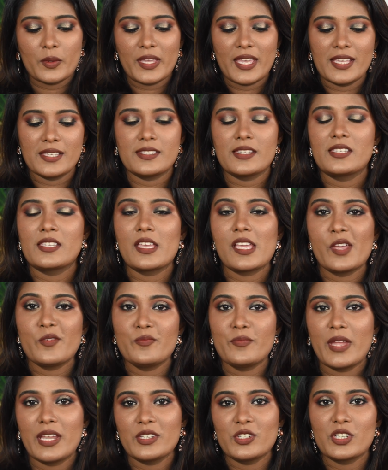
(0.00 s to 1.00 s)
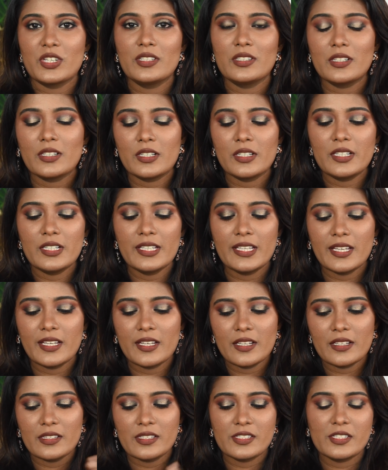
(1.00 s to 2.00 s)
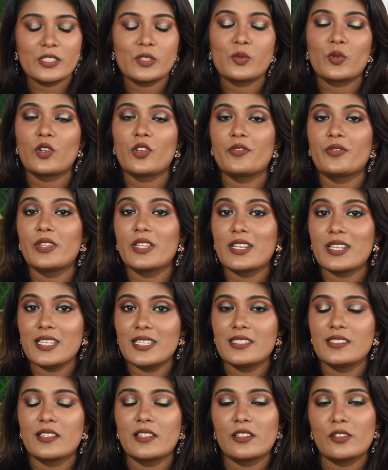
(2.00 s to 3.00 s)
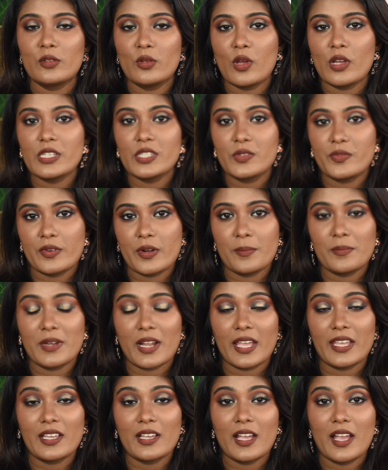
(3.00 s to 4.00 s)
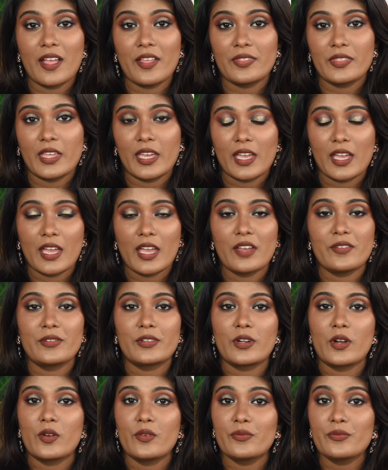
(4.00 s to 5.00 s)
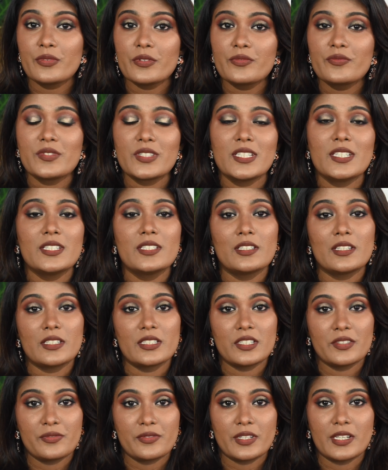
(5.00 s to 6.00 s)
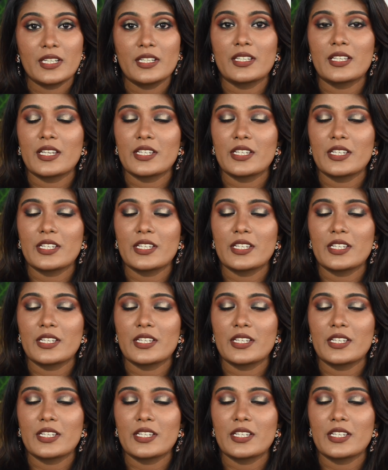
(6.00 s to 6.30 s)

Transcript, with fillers: yes, as I have mentioned earlier, this is one of the recent launch from Nykaa and they have around 15 different